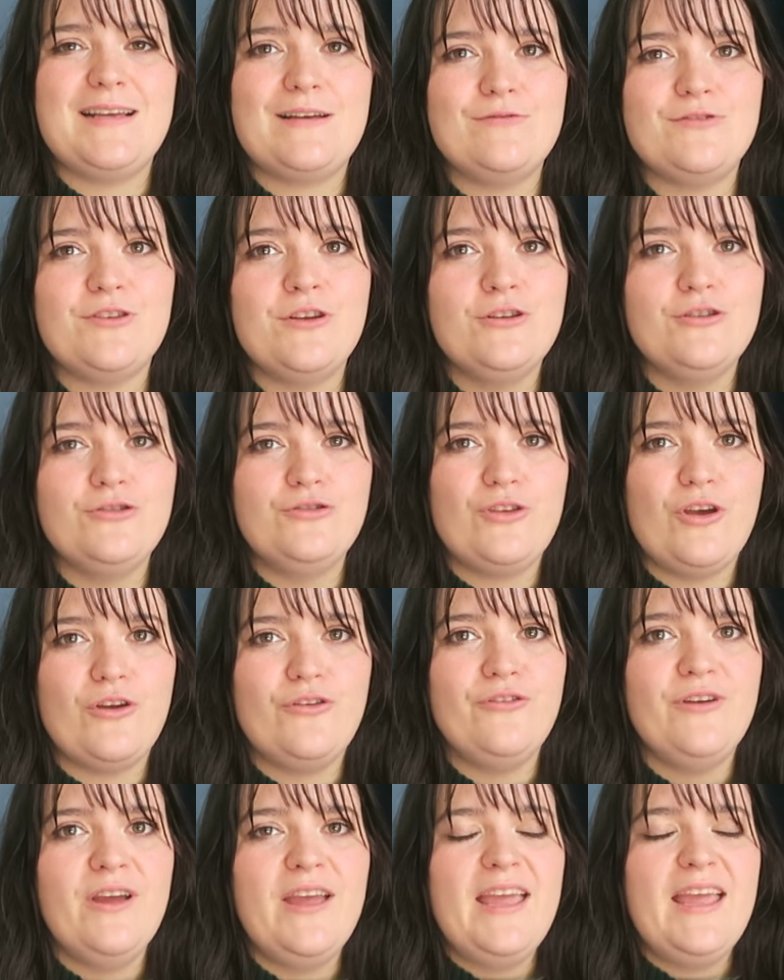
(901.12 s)
sounds
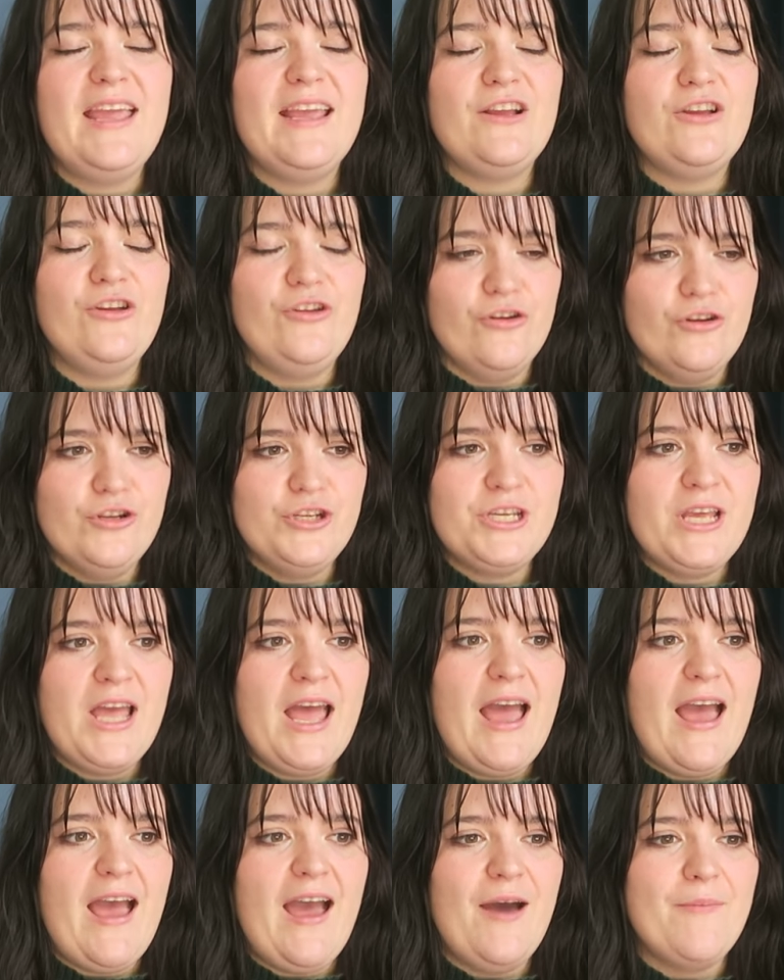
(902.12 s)
so good.
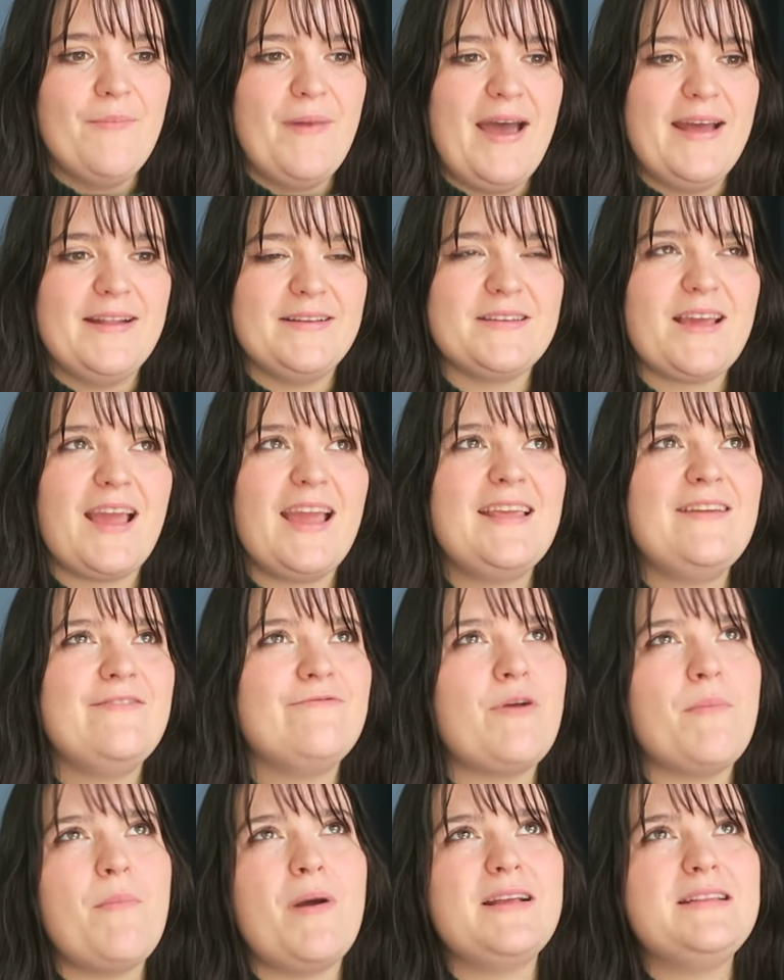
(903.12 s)
And it
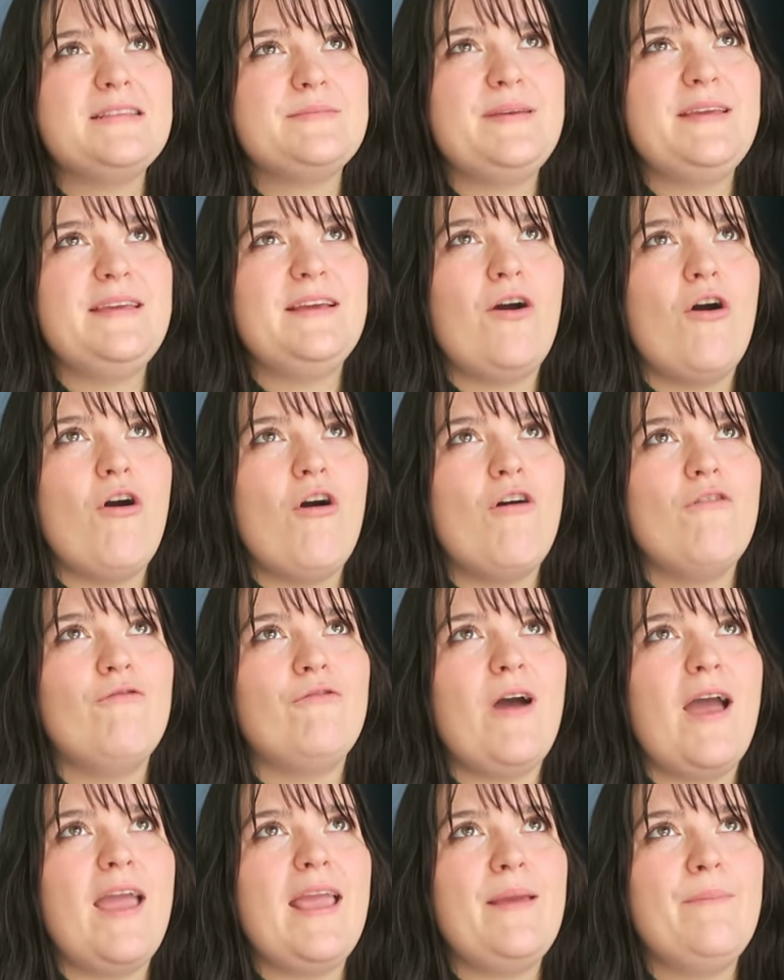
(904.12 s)
reminds me of
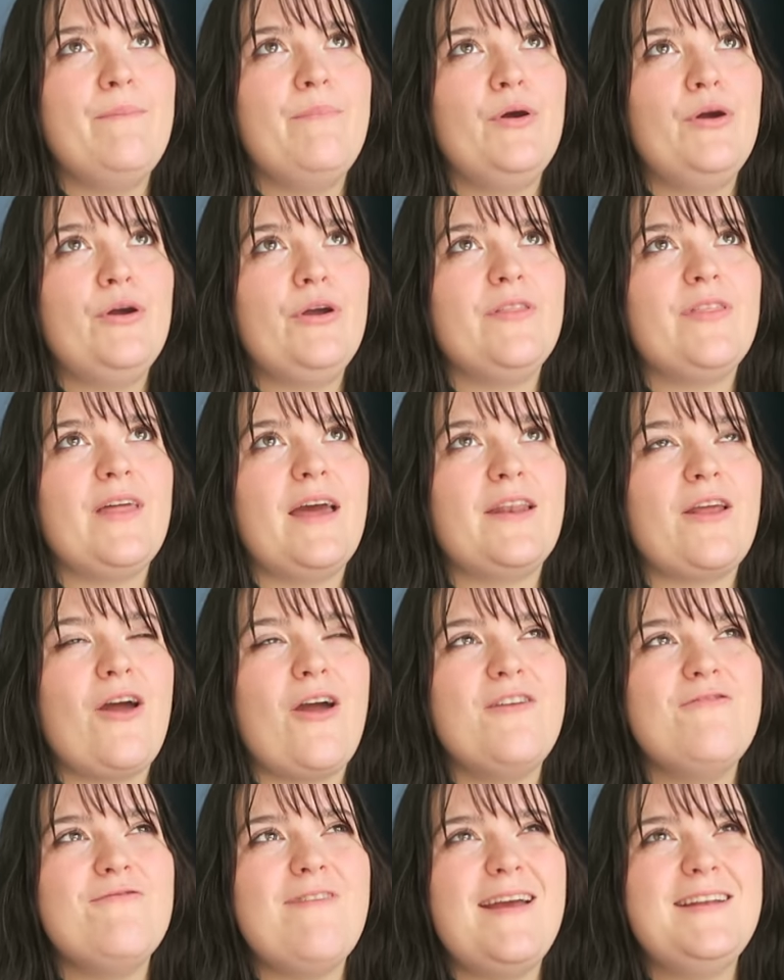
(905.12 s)
a book that
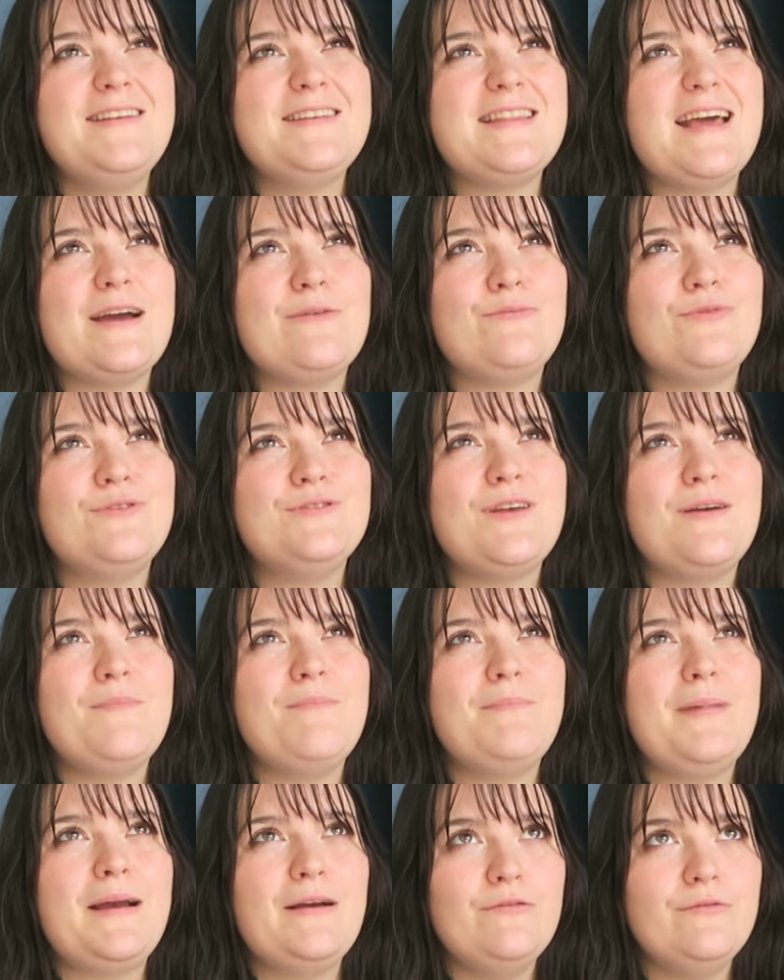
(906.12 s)
I read that was
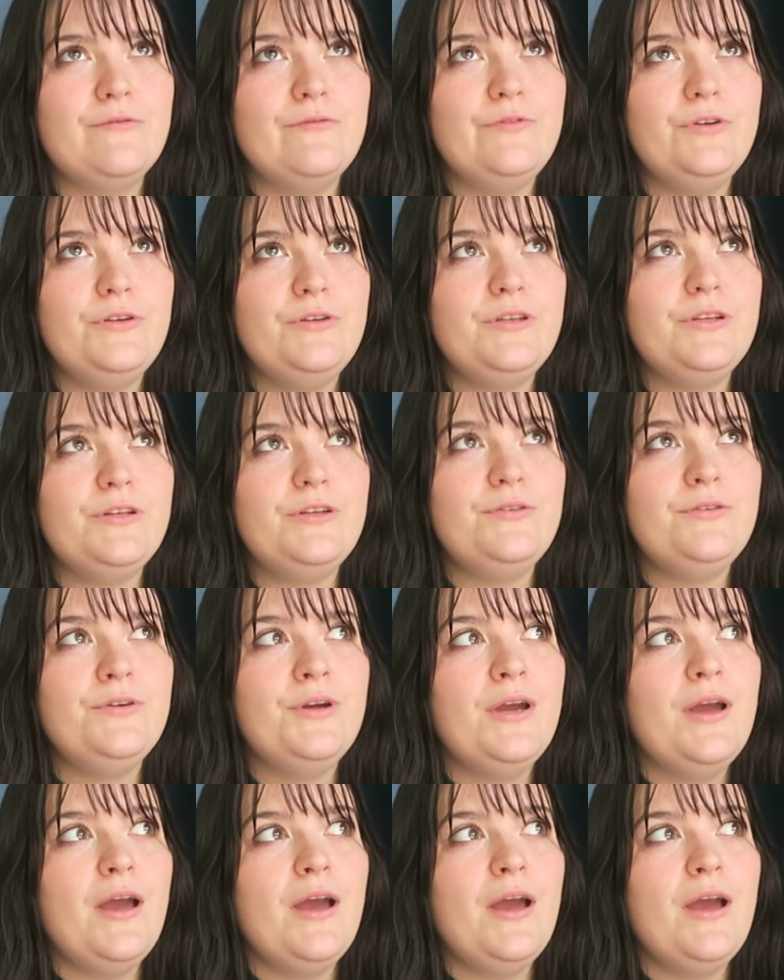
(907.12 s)
about voodoo.